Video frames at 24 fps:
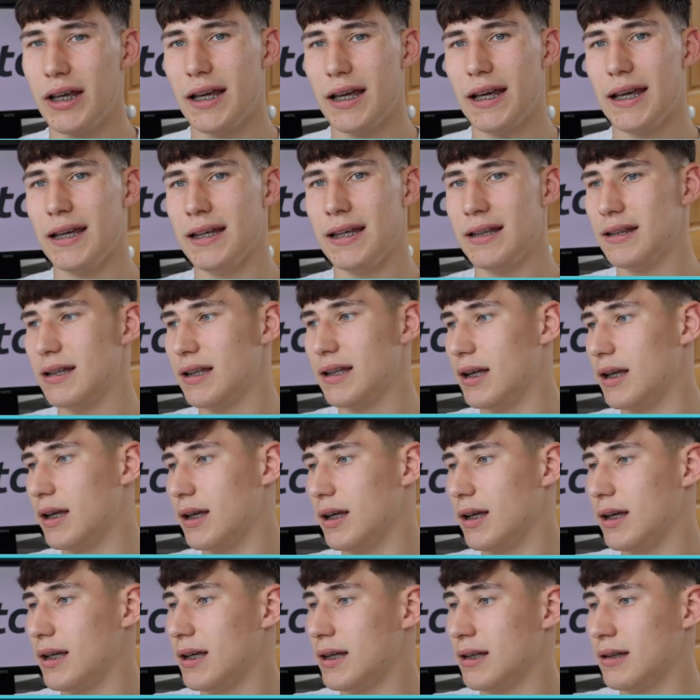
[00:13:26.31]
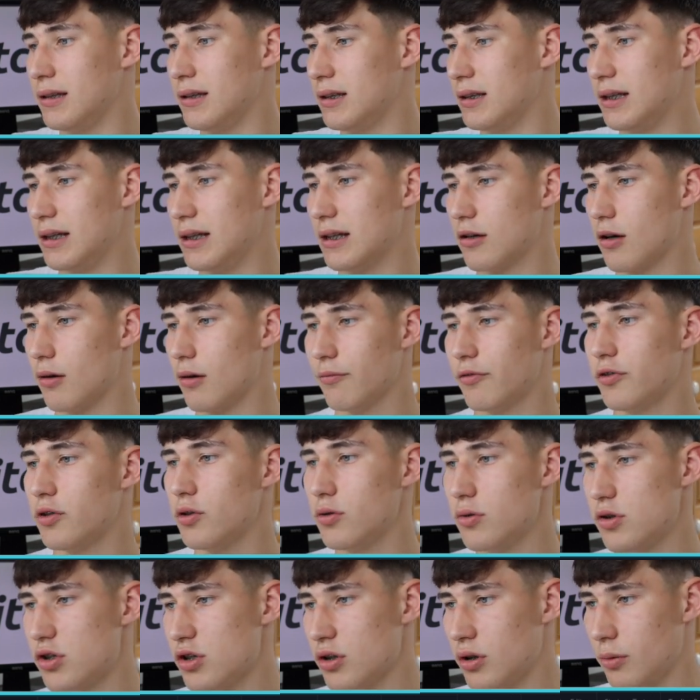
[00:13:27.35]
in the near-come
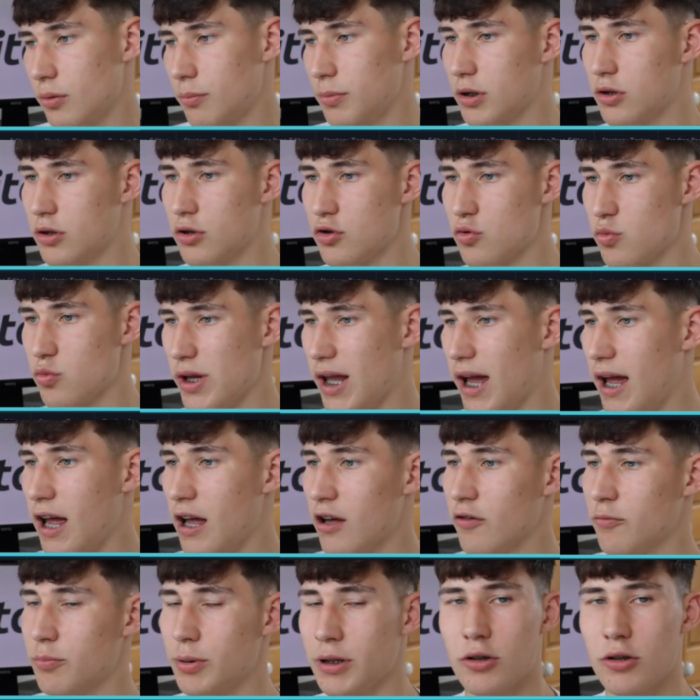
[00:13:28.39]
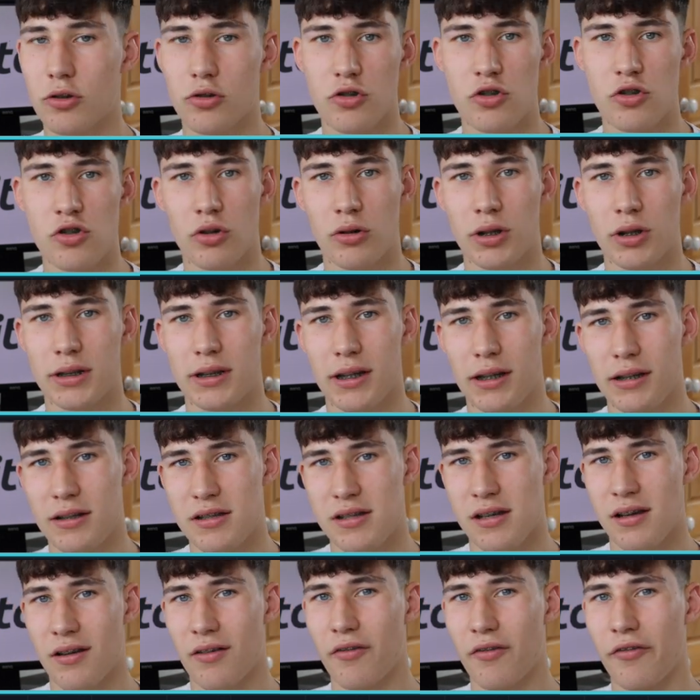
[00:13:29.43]
future, because we have been
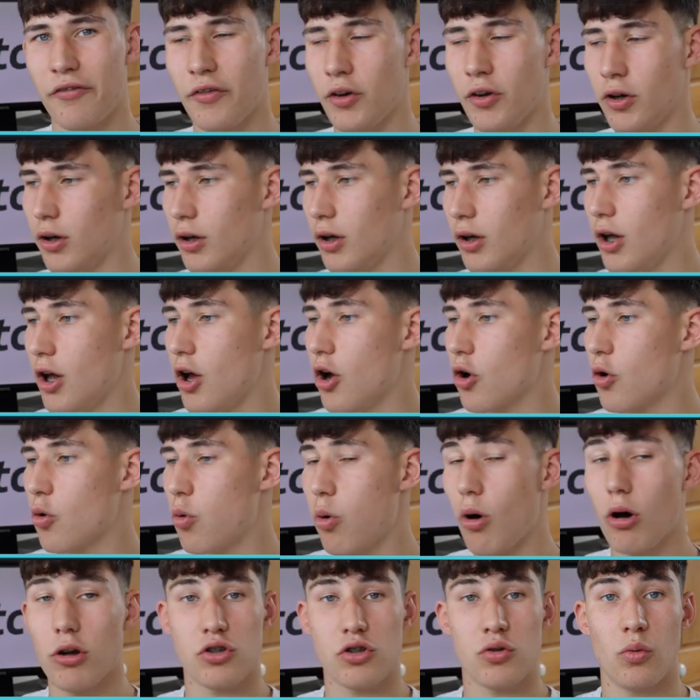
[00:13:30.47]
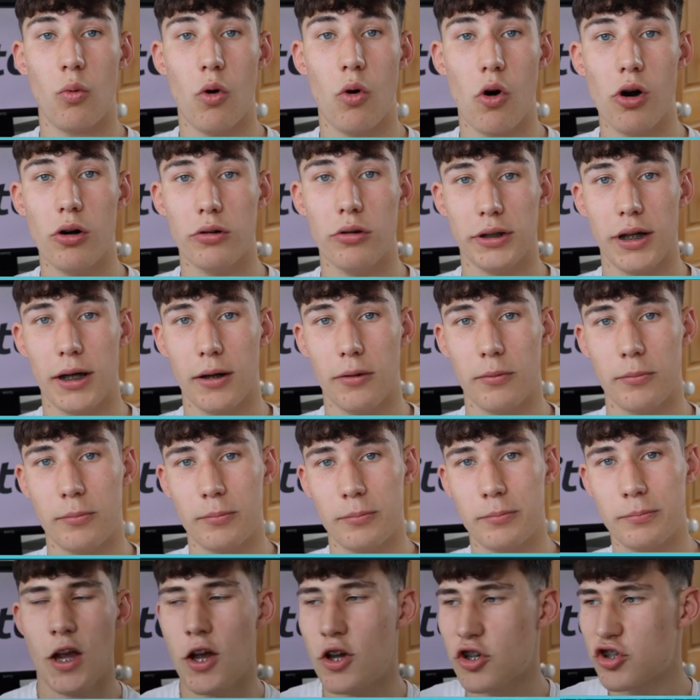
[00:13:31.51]
consolidating for quite a while now.
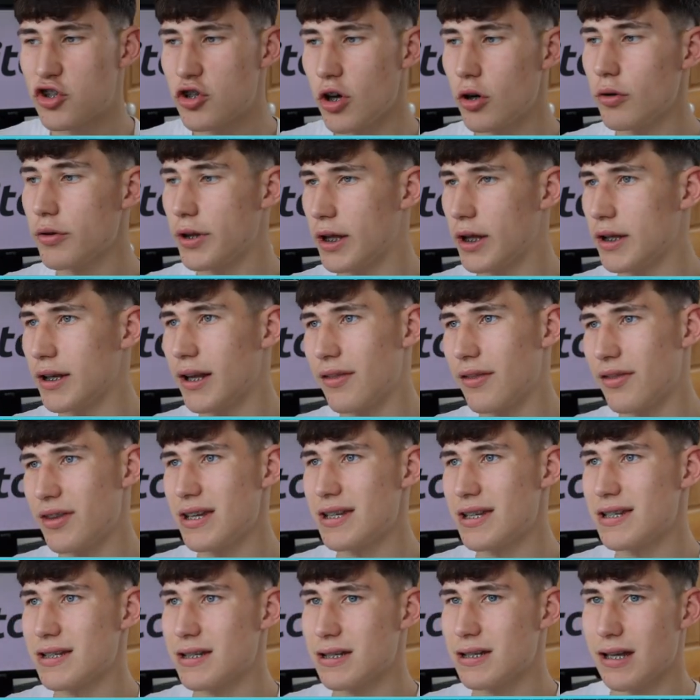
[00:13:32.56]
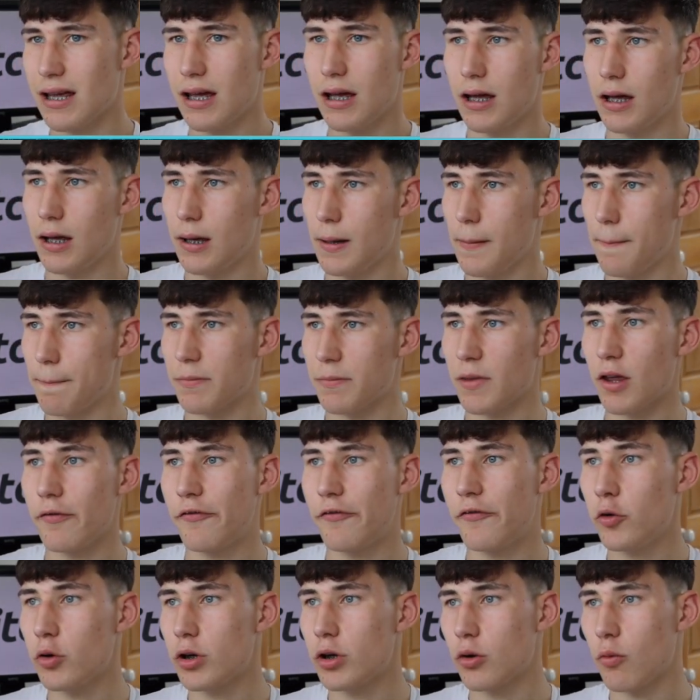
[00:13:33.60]
So then, this
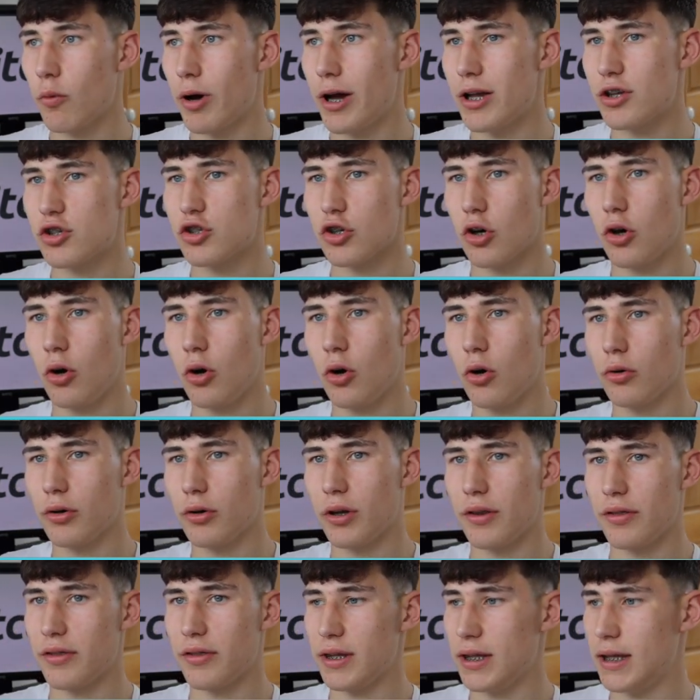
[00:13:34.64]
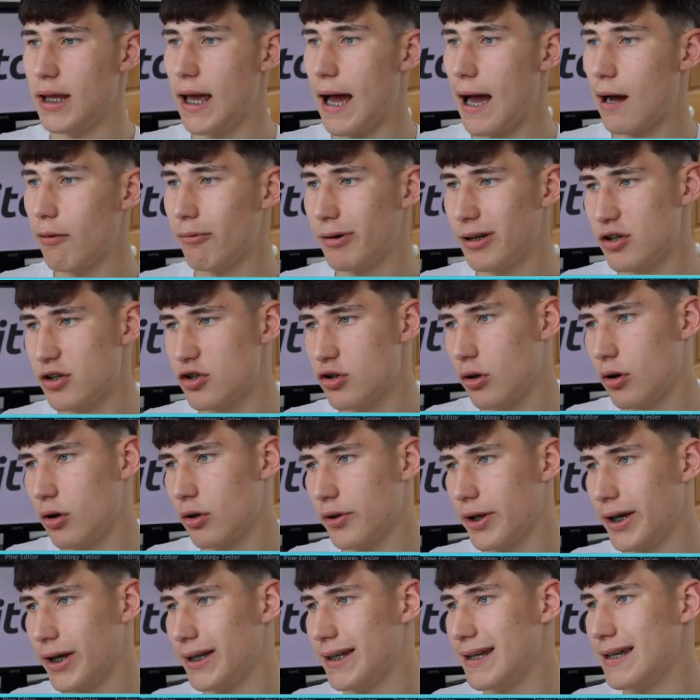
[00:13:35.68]
falling wedge on the hourly chart
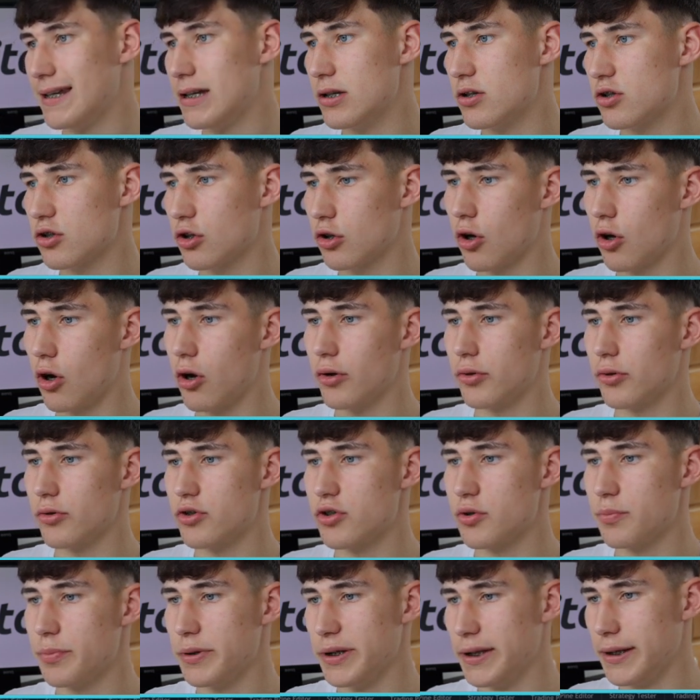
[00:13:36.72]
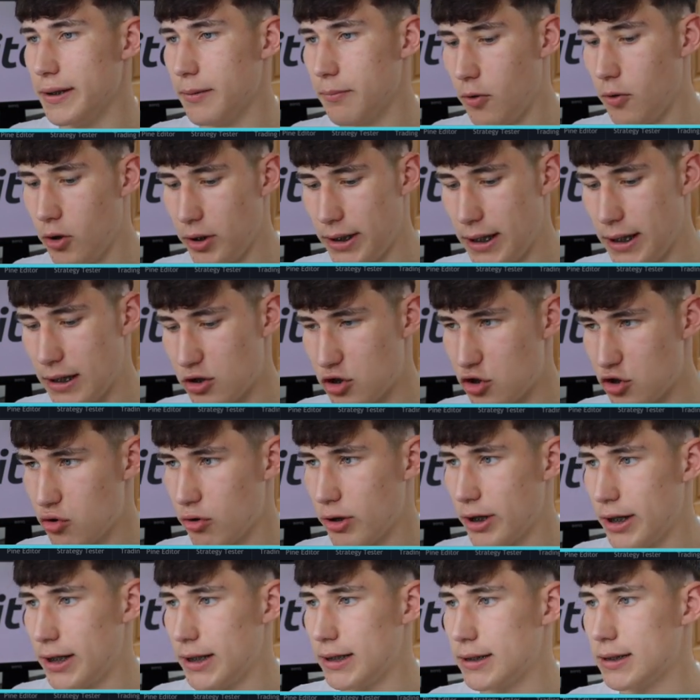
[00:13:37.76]
then is going to be my next
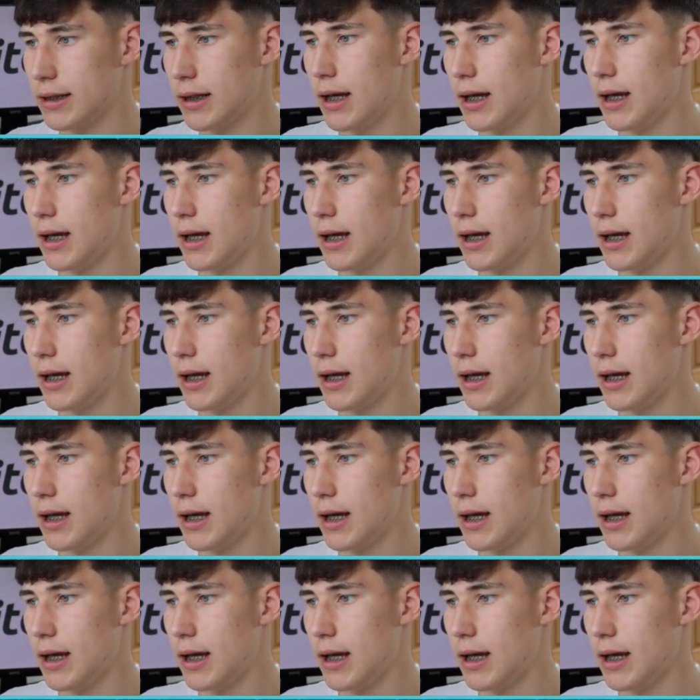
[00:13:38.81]
trade.